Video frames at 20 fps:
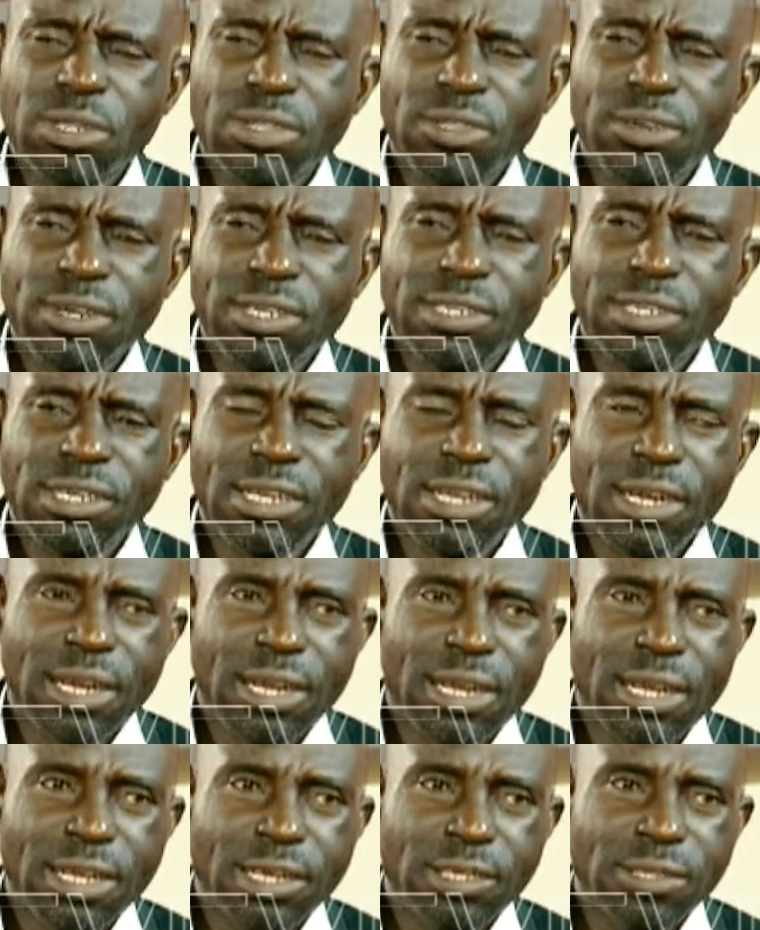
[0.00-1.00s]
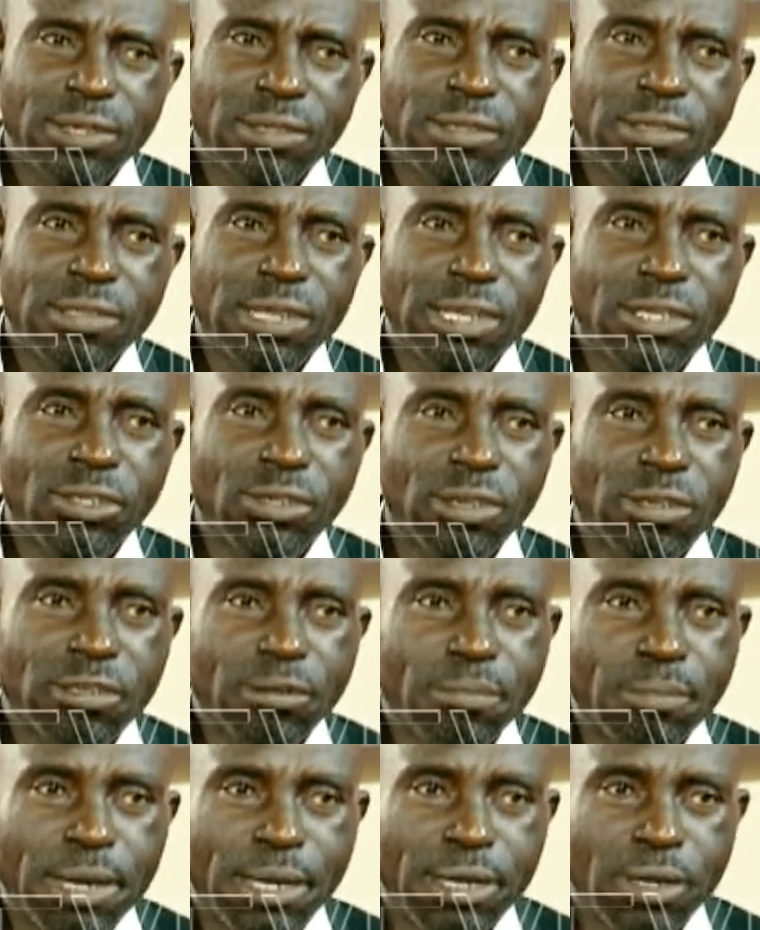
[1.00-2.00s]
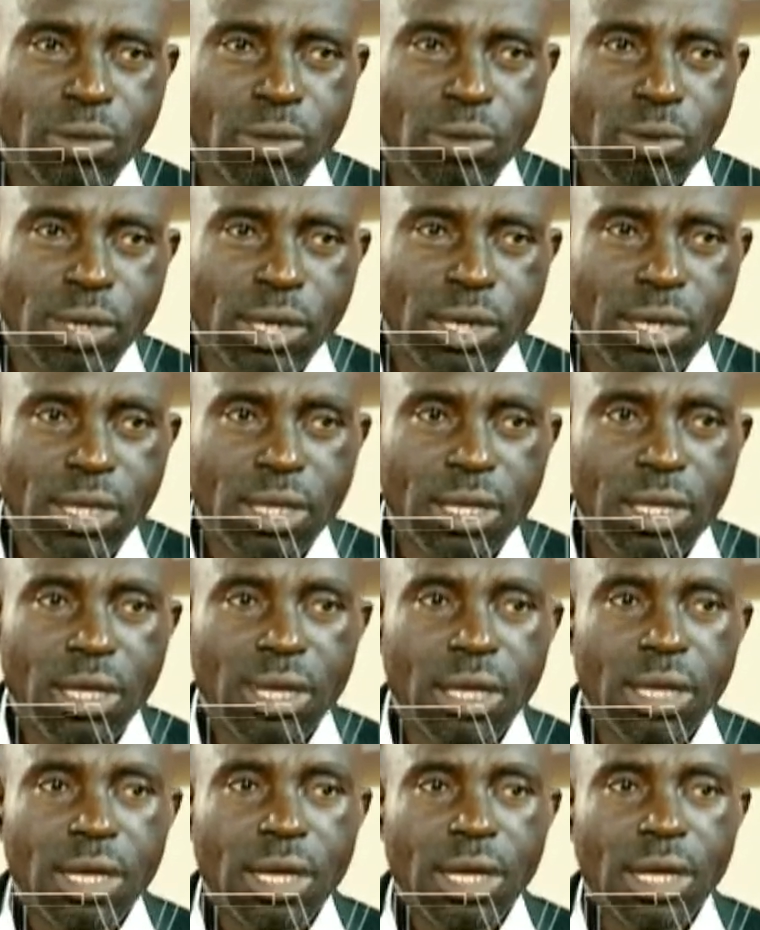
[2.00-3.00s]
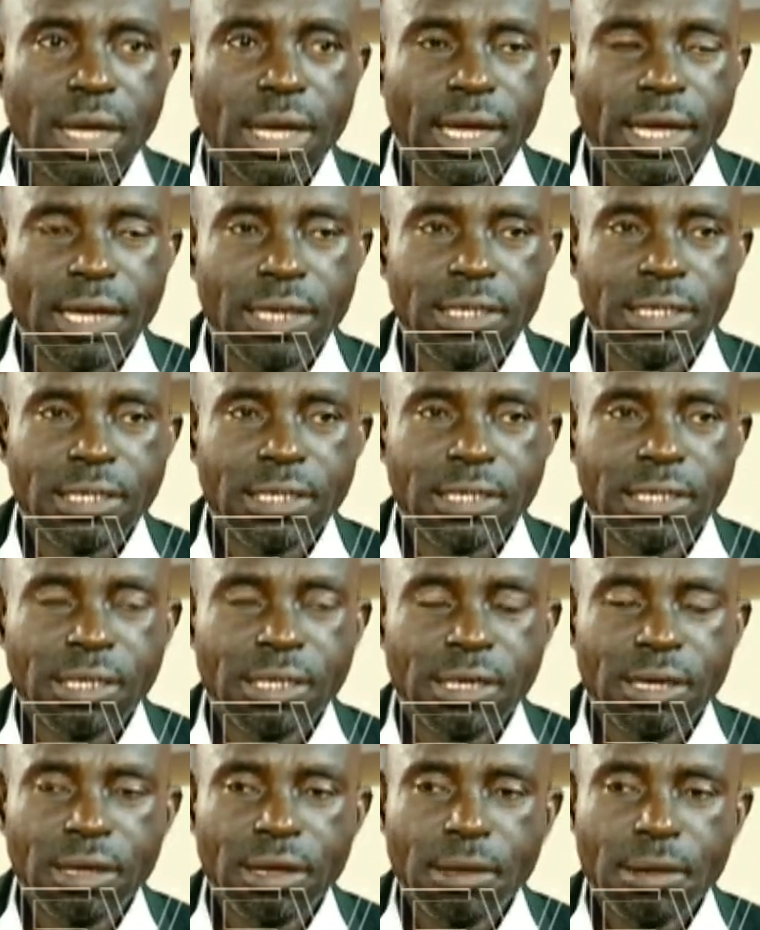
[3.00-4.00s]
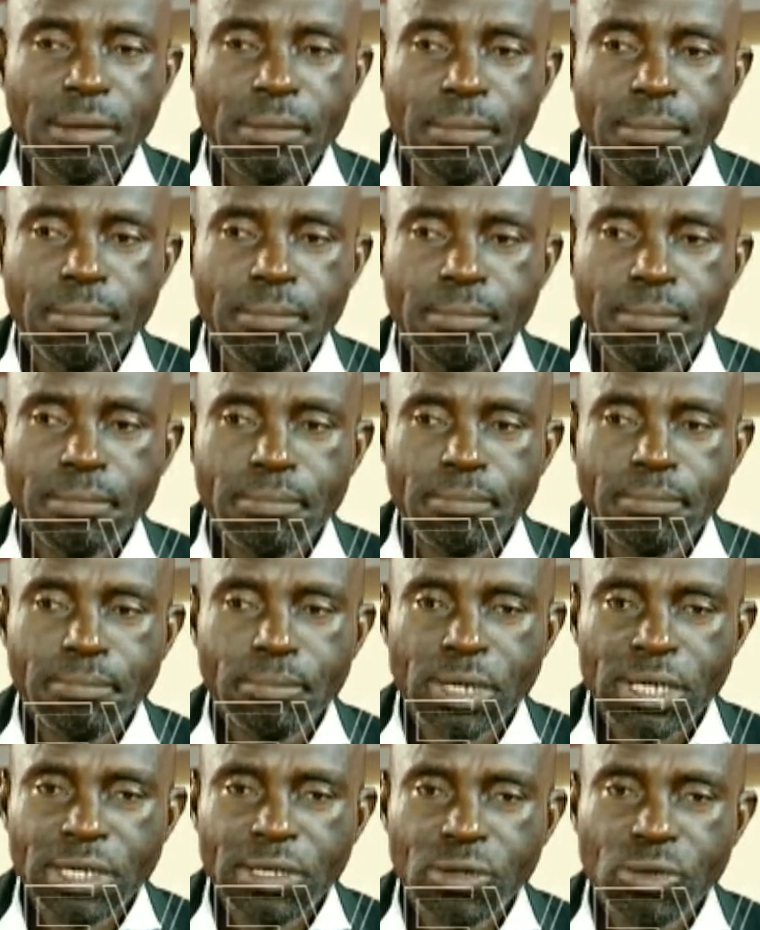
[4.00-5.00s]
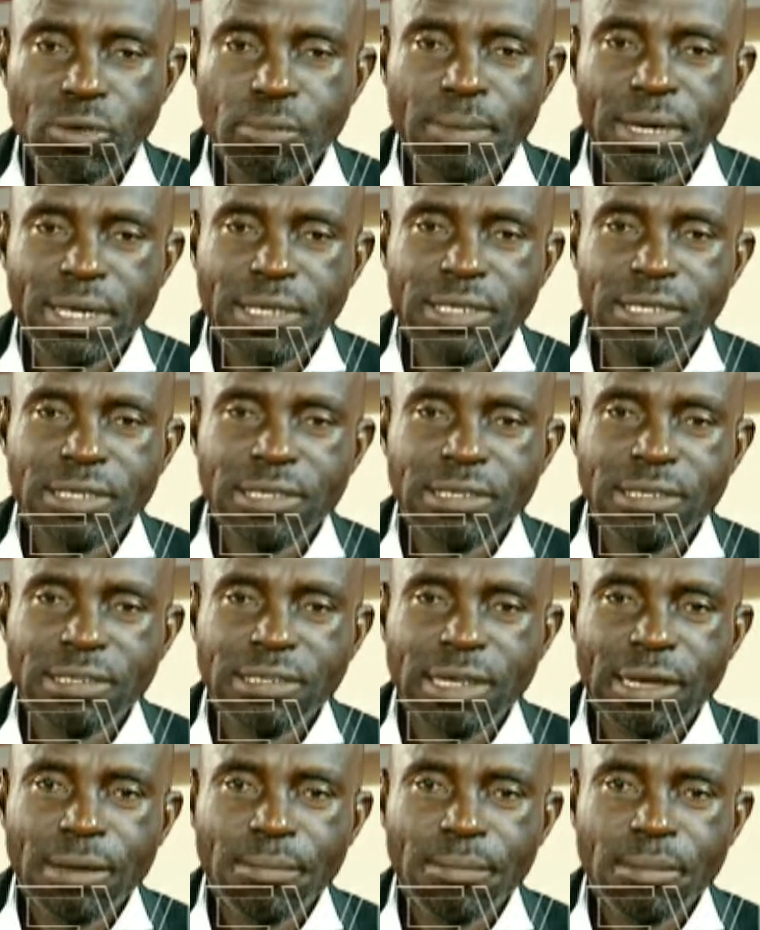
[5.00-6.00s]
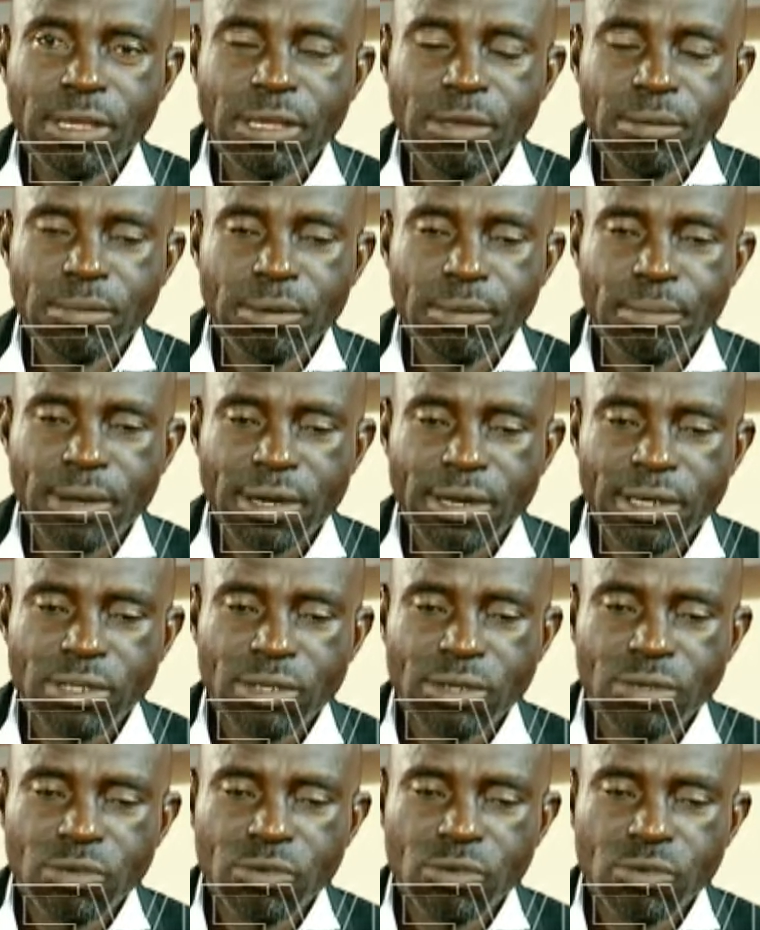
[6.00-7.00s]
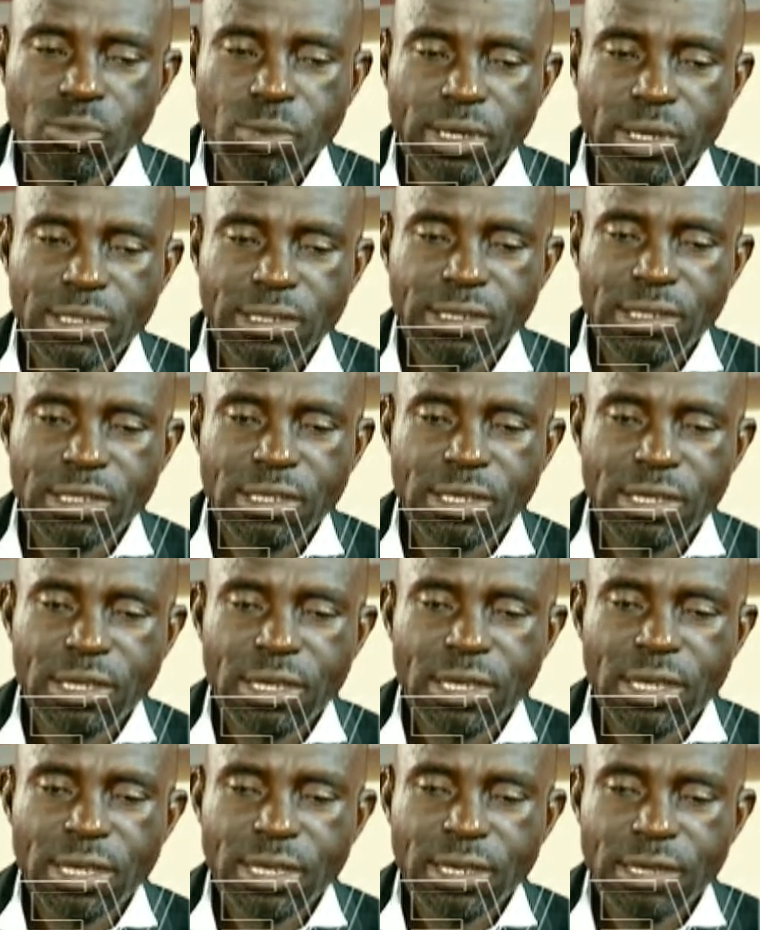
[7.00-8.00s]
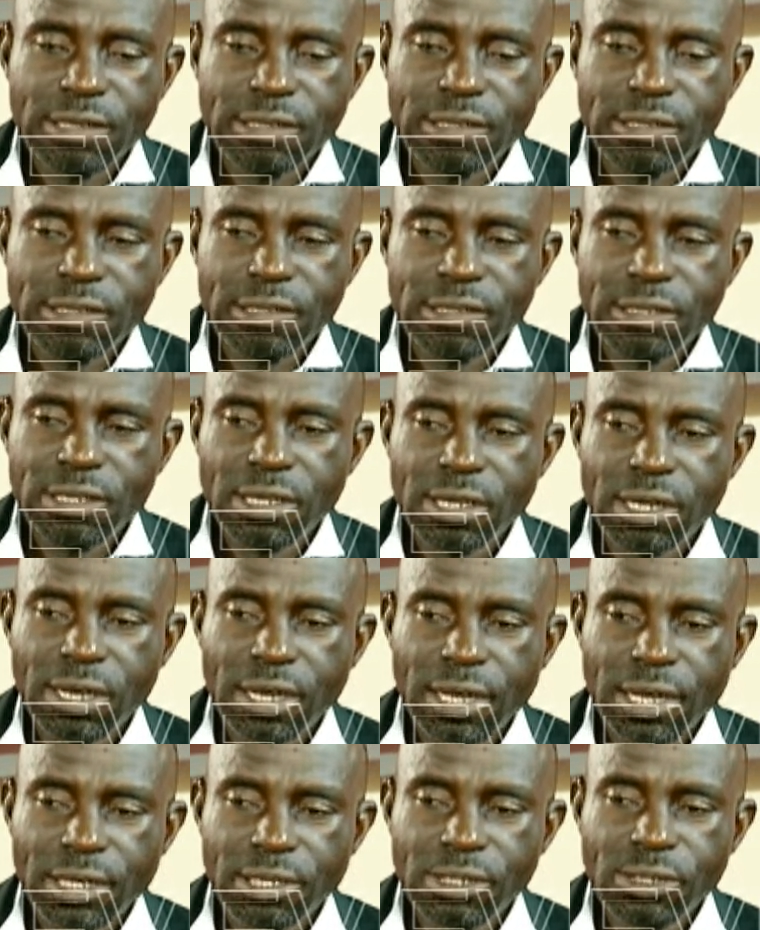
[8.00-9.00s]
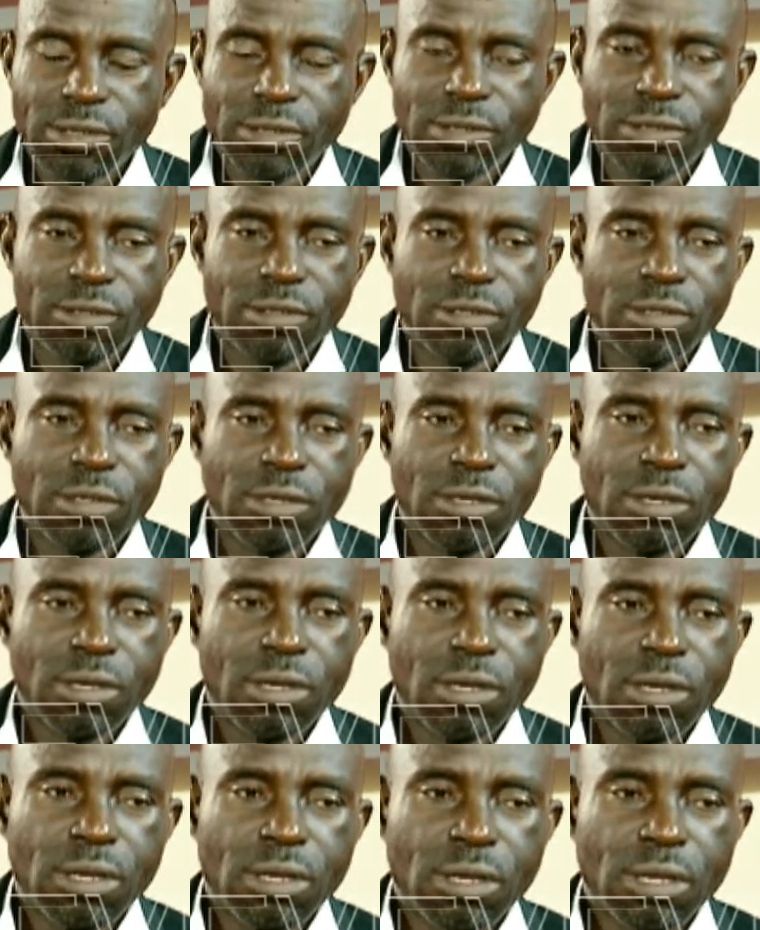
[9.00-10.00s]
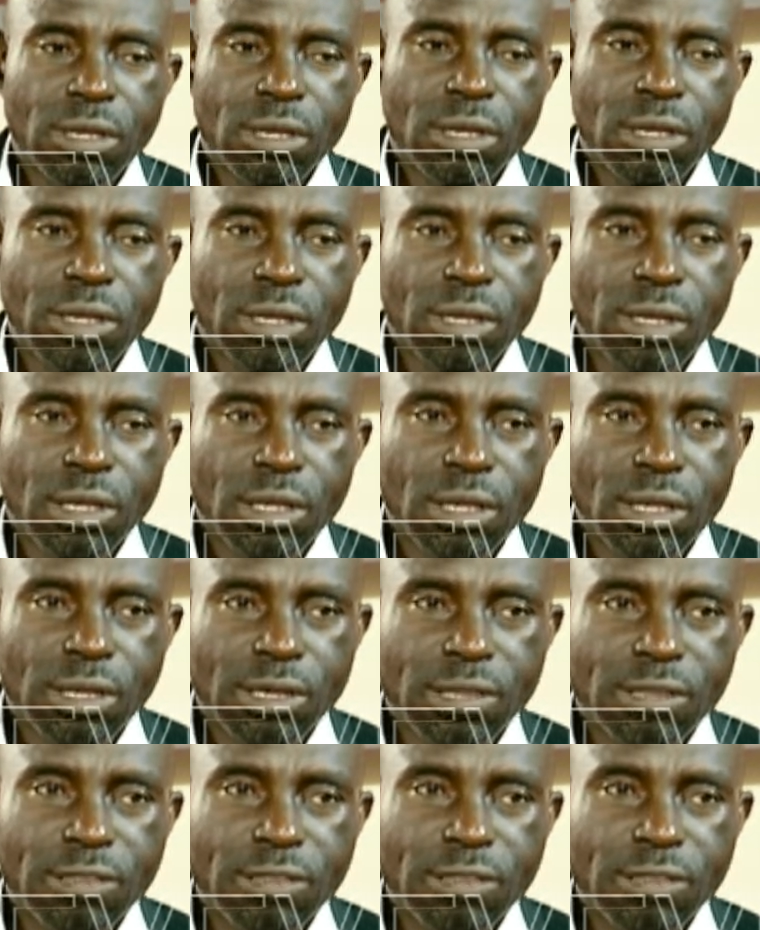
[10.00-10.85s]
general elections are just by the corner, and political parties are making preparations towards these elections. It is